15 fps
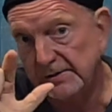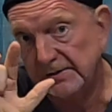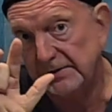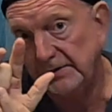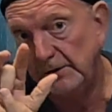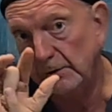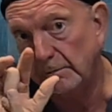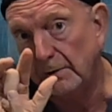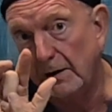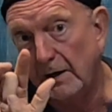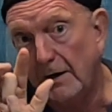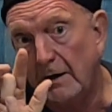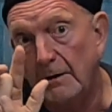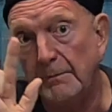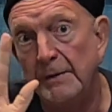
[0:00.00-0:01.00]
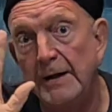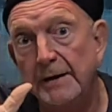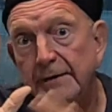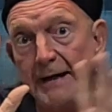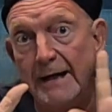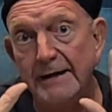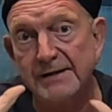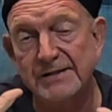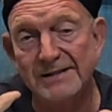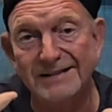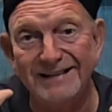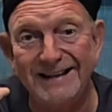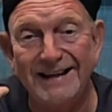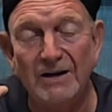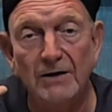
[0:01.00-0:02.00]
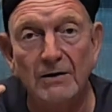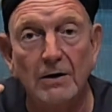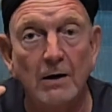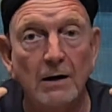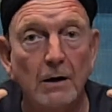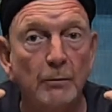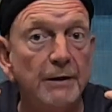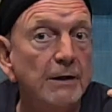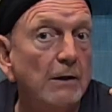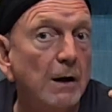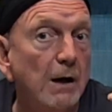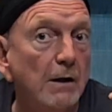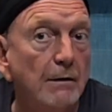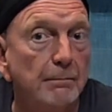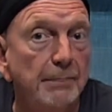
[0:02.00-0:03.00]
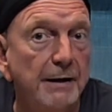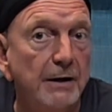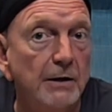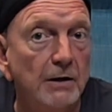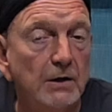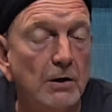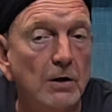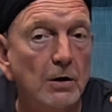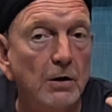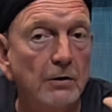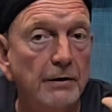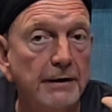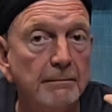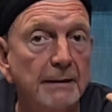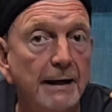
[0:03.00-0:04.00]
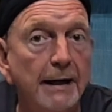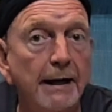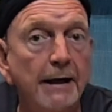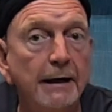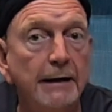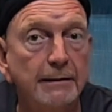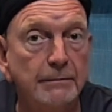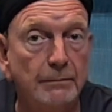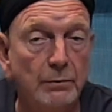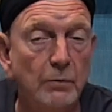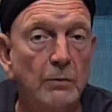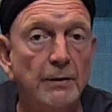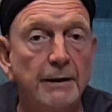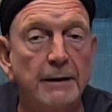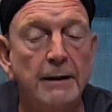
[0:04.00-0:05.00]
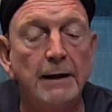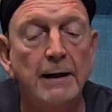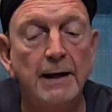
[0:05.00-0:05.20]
your palm. That is Lao Gong. We call it pericardium 8 point.